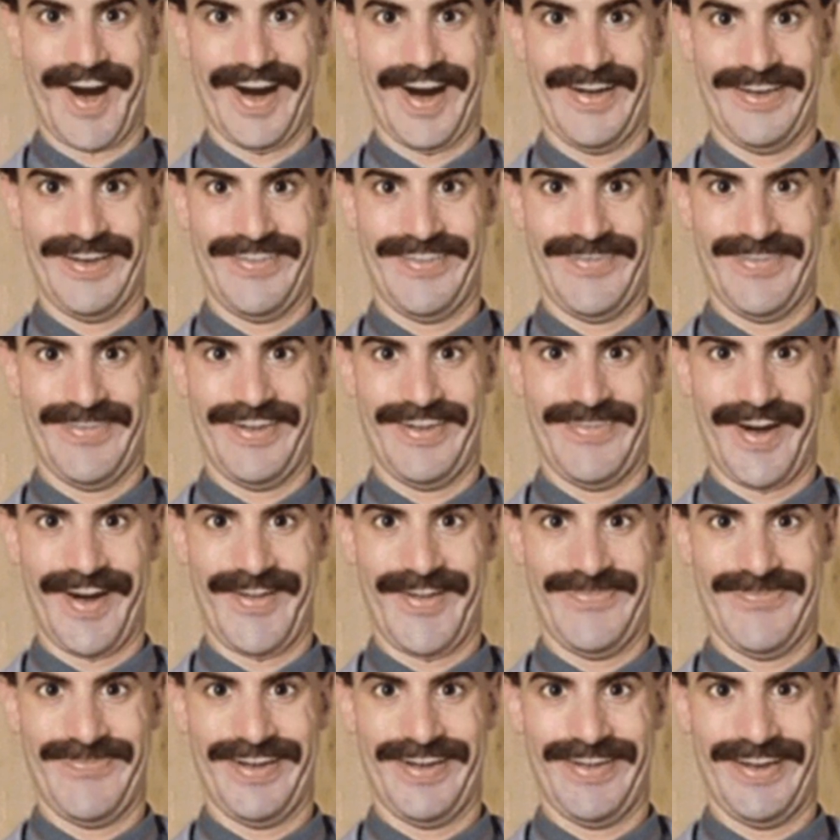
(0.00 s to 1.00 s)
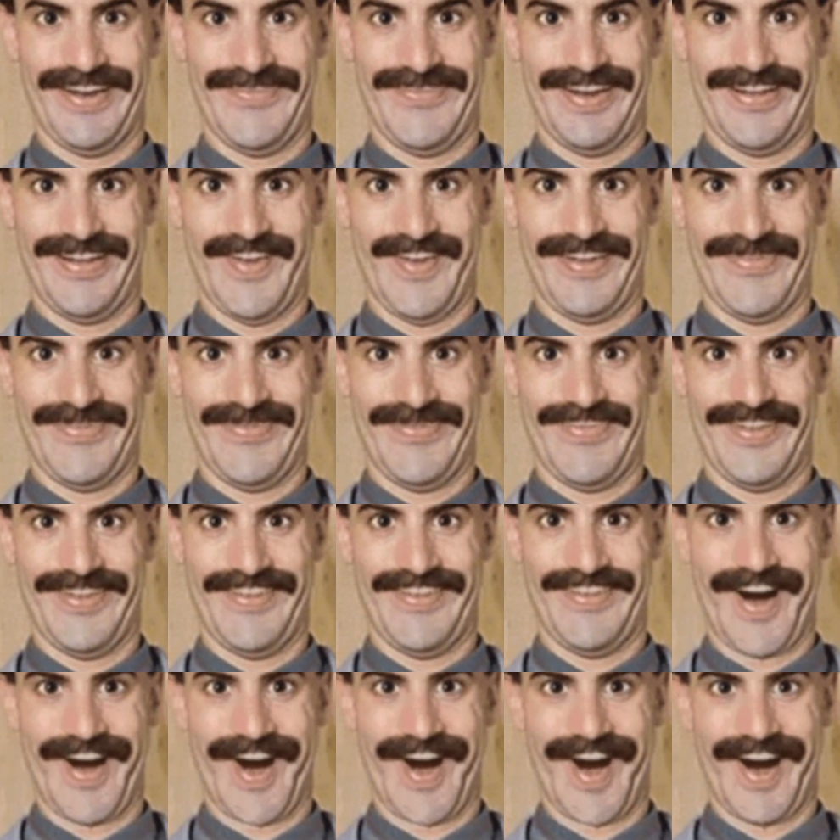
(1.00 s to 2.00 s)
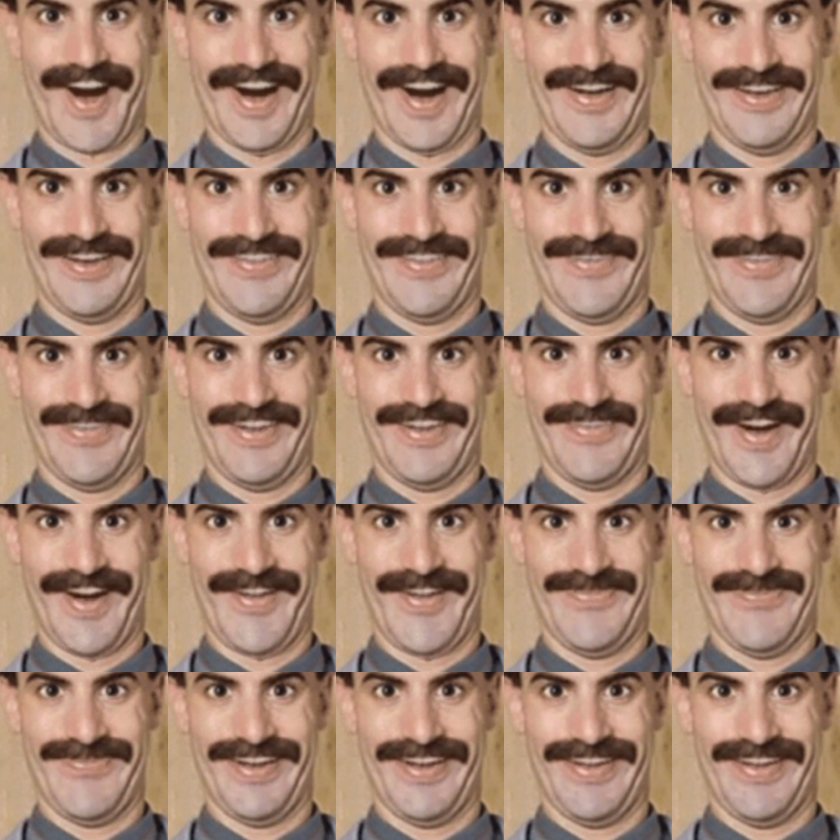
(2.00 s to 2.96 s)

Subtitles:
Wow, is very nice.